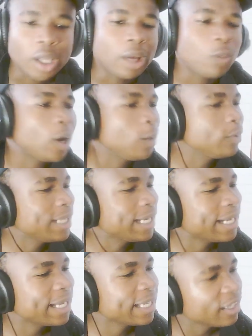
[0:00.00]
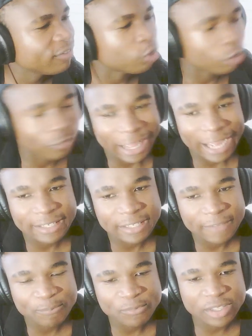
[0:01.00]
And why would that guy give her that
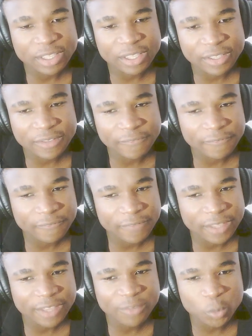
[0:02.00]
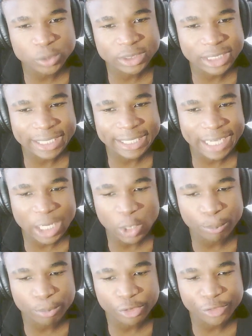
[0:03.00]
if it was not going to
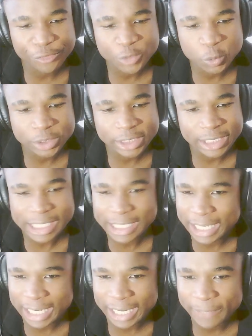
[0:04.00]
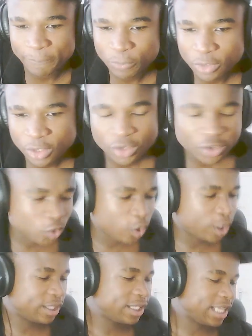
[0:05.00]
help her if she was going to die? So
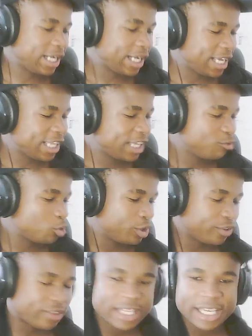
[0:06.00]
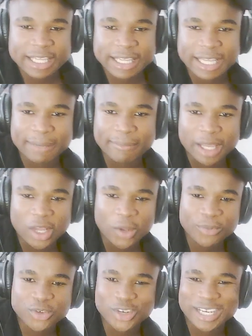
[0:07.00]
did that guy give her a thing that
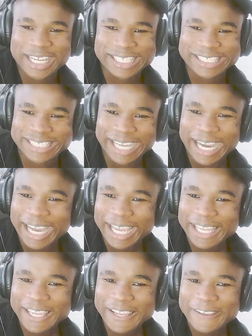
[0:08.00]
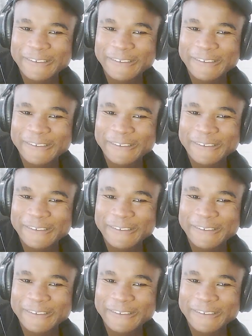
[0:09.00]
helps her not die?